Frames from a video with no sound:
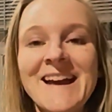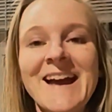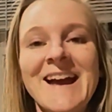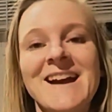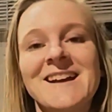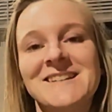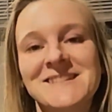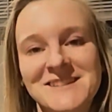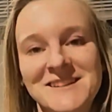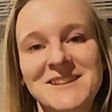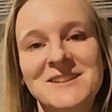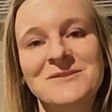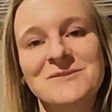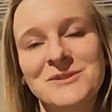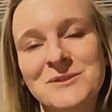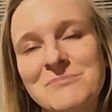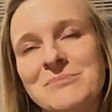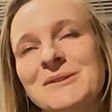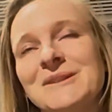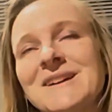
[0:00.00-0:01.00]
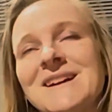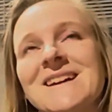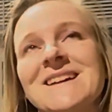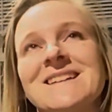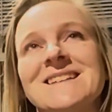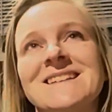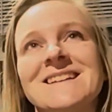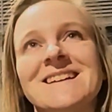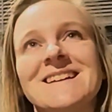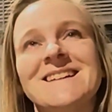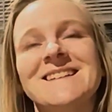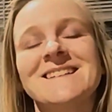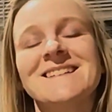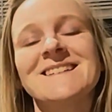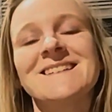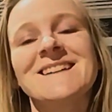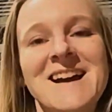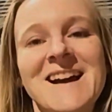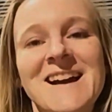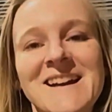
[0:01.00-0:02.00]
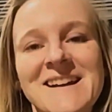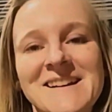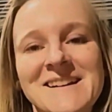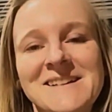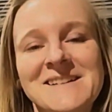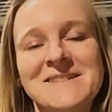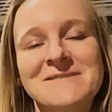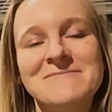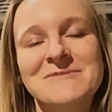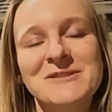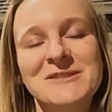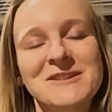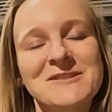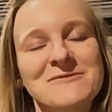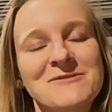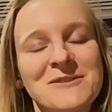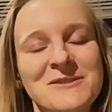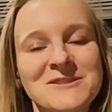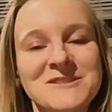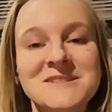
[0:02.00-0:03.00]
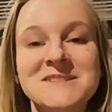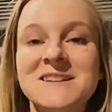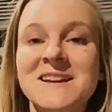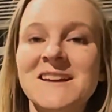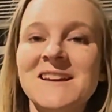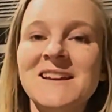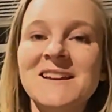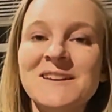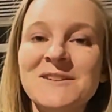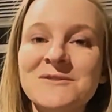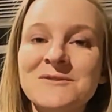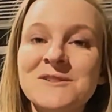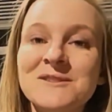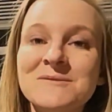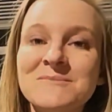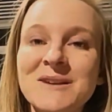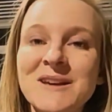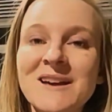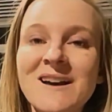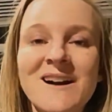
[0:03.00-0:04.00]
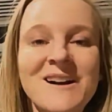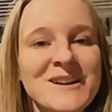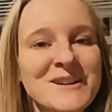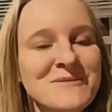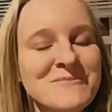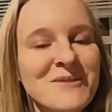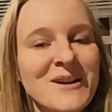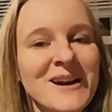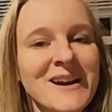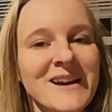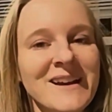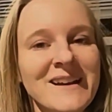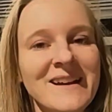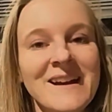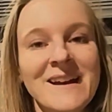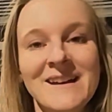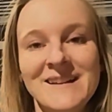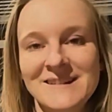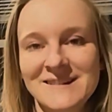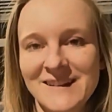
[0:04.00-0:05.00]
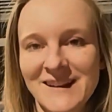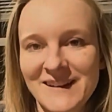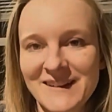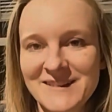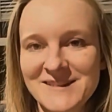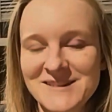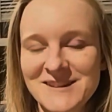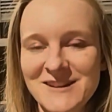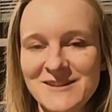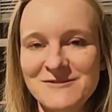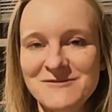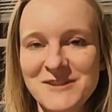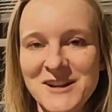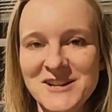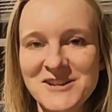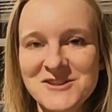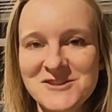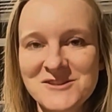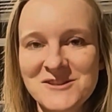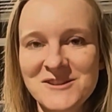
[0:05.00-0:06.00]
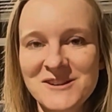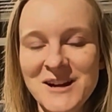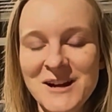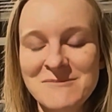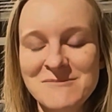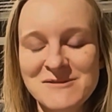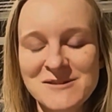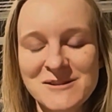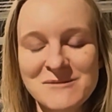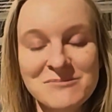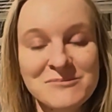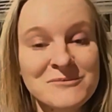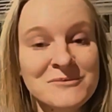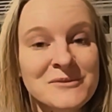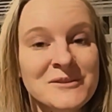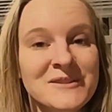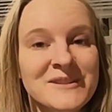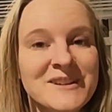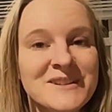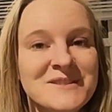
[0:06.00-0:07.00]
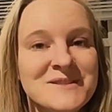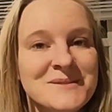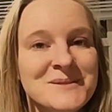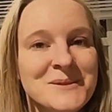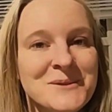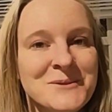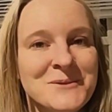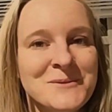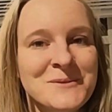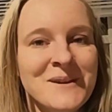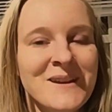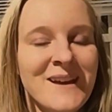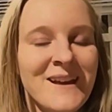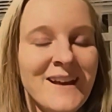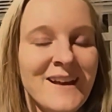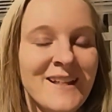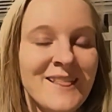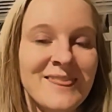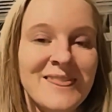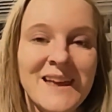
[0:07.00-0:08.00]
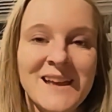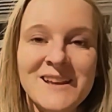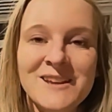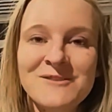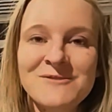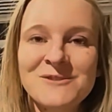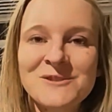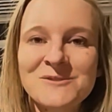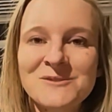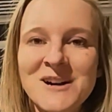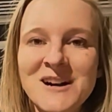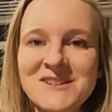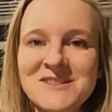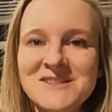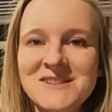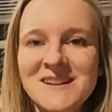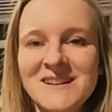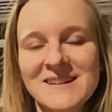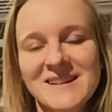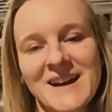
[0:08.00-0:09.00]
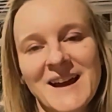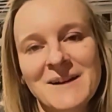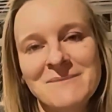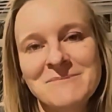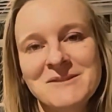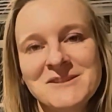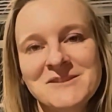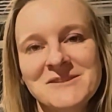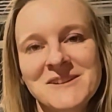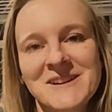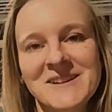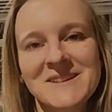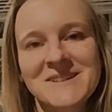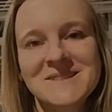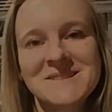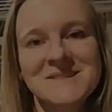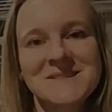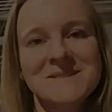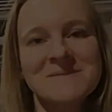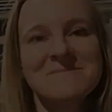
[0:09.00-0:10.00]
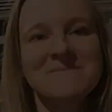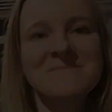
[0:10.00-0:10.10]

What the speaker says: execute the plan, and I am looking forward to taking you with me on my next adventure coming up really soon. Thank you for watching, and happy trails.